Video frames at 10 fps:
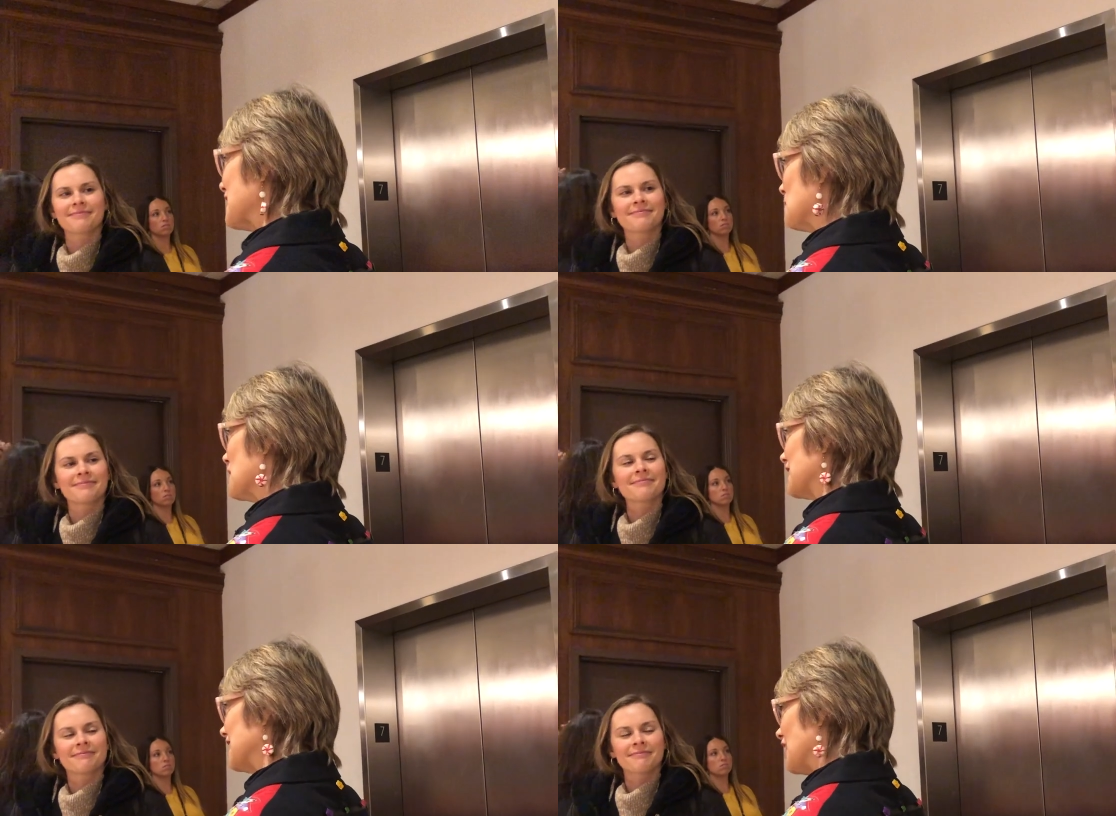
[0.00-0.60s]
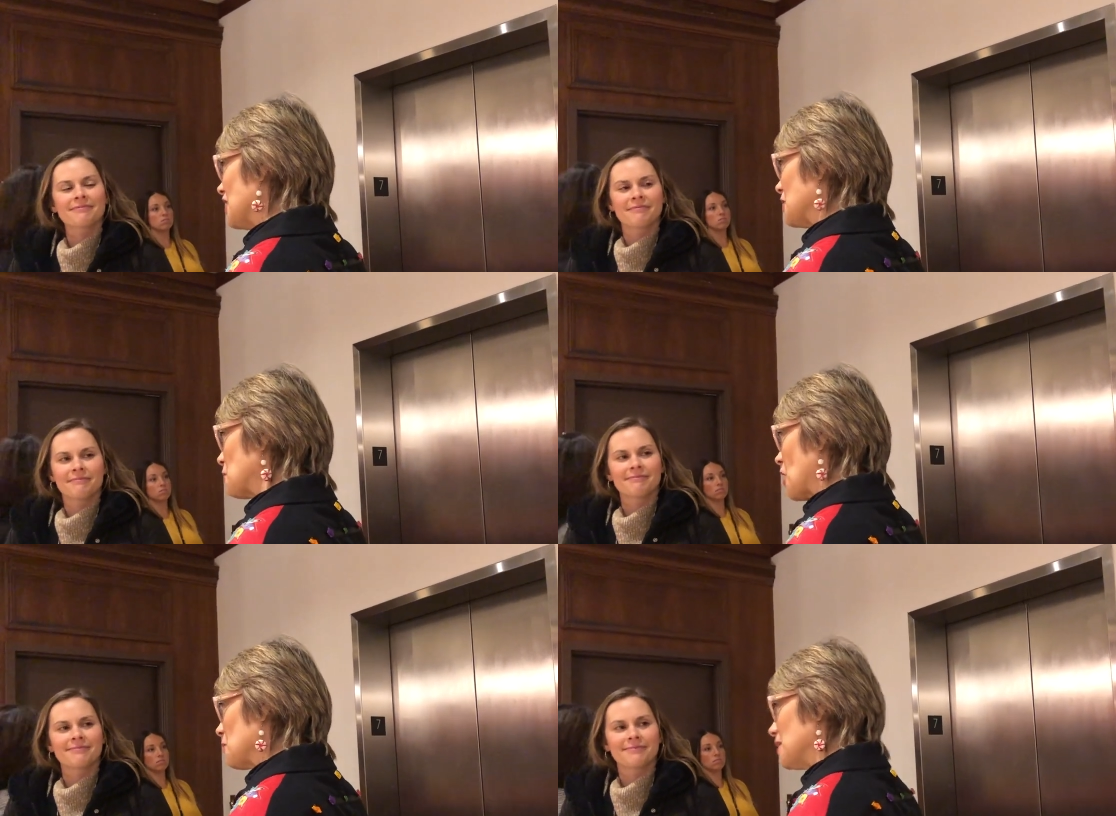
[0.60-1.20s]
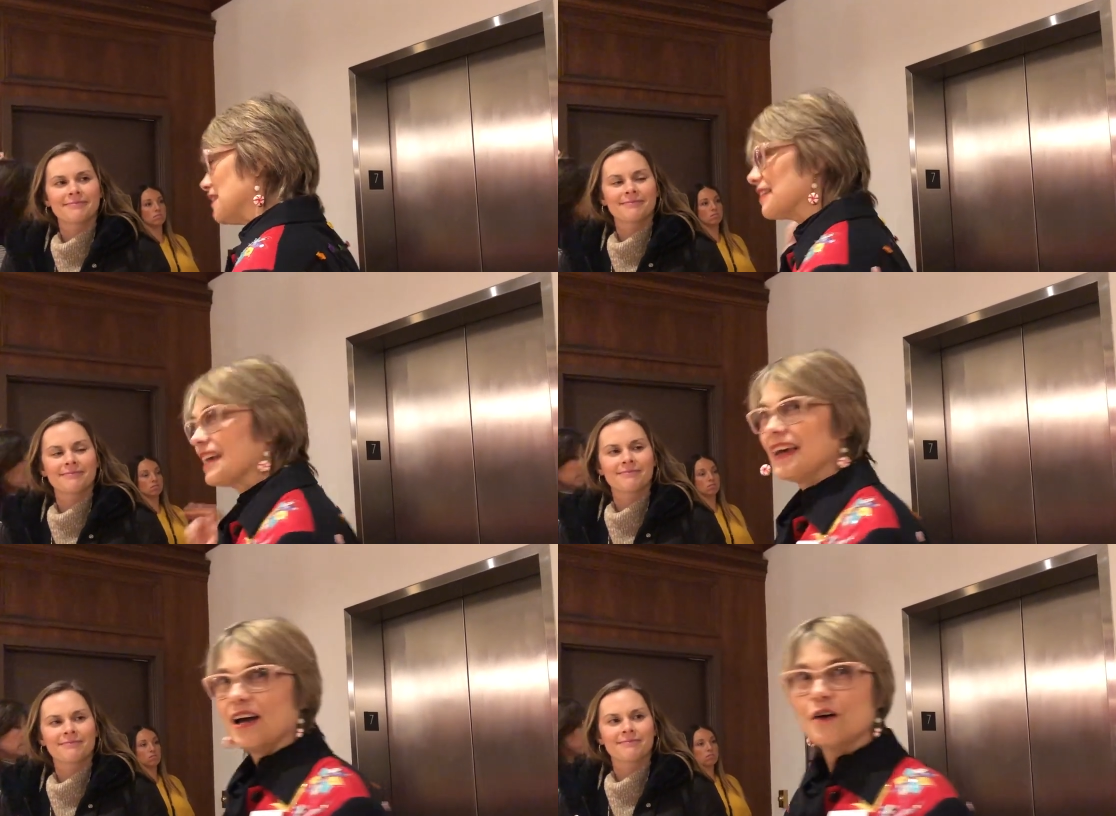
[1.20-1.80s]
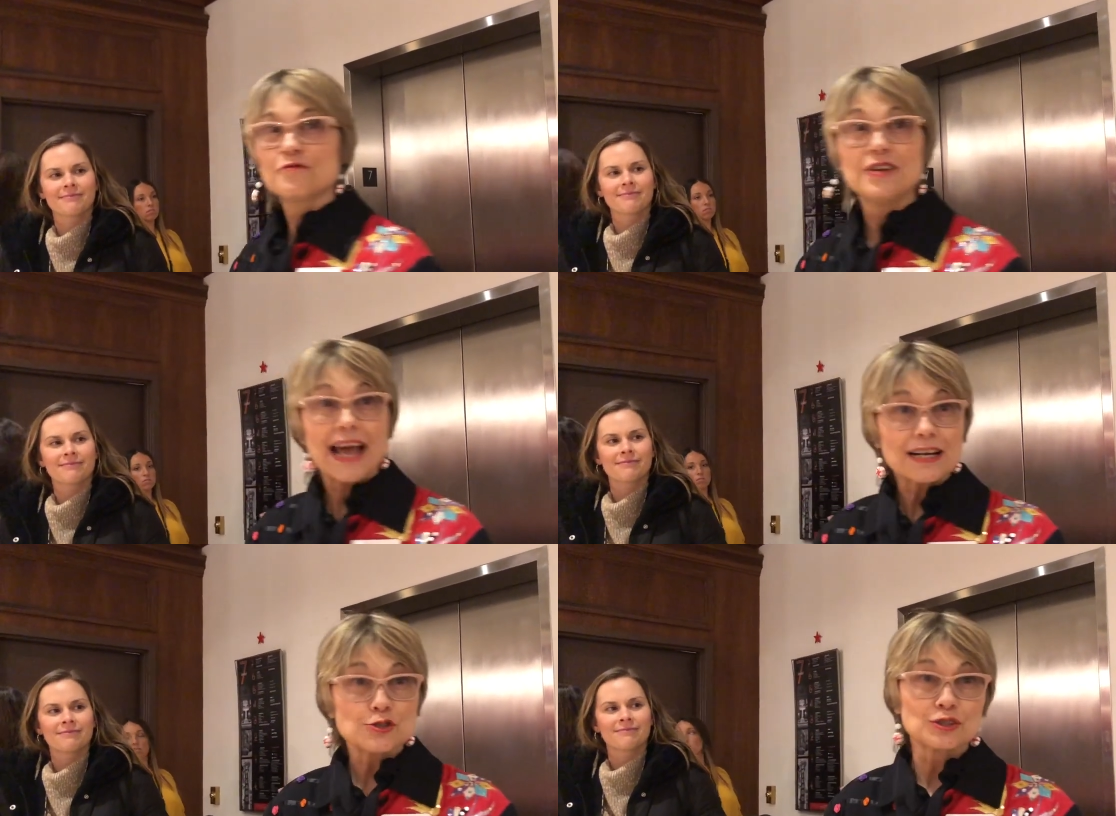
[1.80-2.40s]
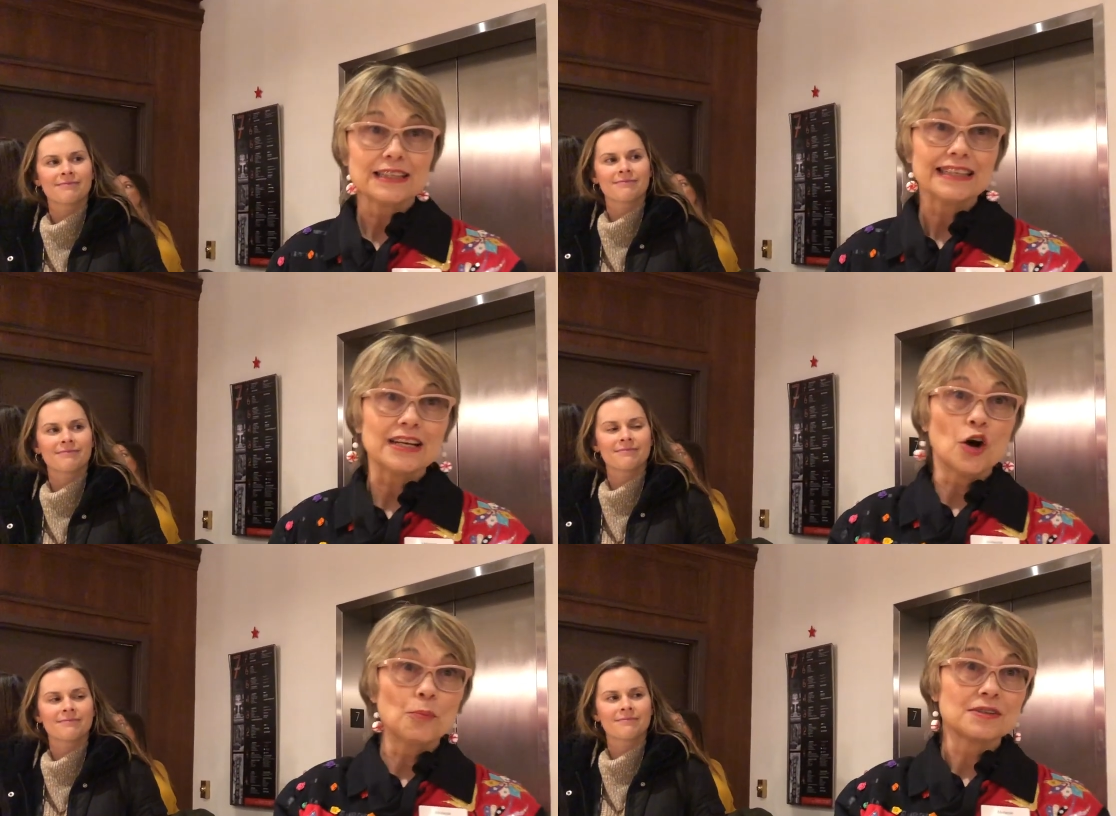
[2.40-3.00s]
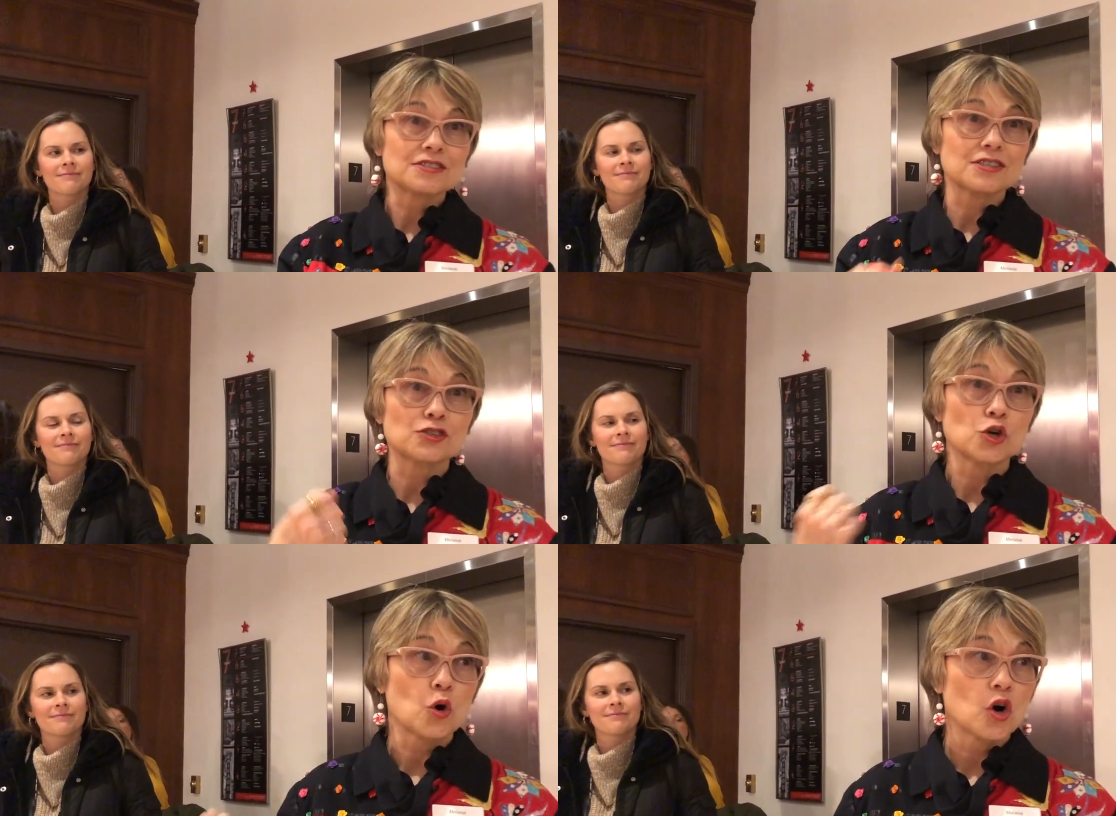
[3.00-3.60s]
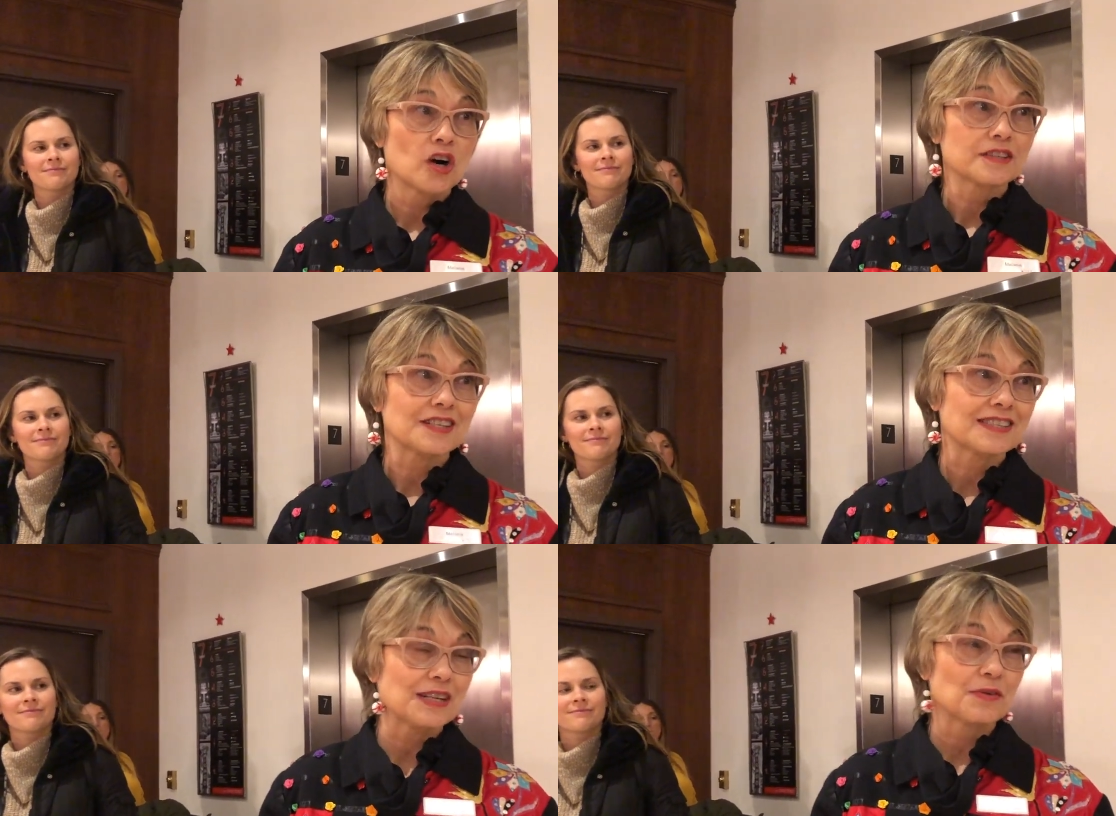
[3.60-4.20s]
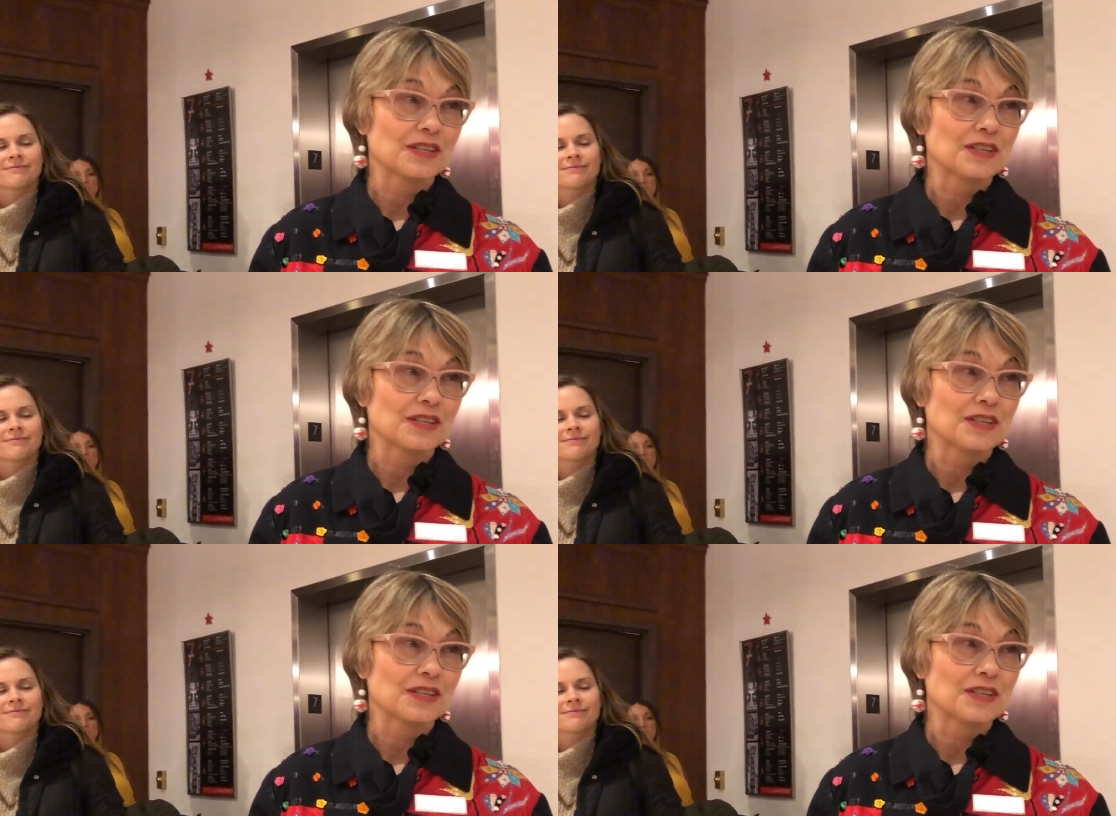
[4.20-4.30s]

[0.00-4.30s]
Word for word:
Speaker 1: in the millinery department. Naturally, he opens the door to see